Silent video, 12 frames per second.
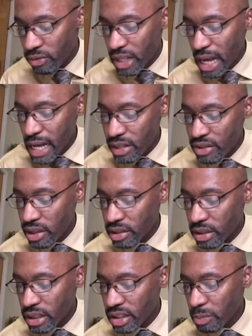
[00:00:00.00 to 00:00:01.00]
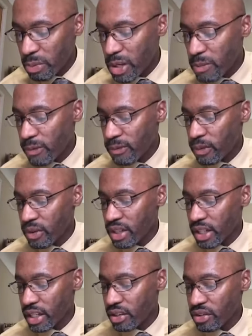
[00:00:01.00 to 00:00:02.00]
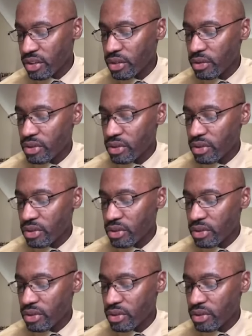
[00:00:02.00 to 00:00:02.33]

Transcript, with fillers: God judges his people for their continued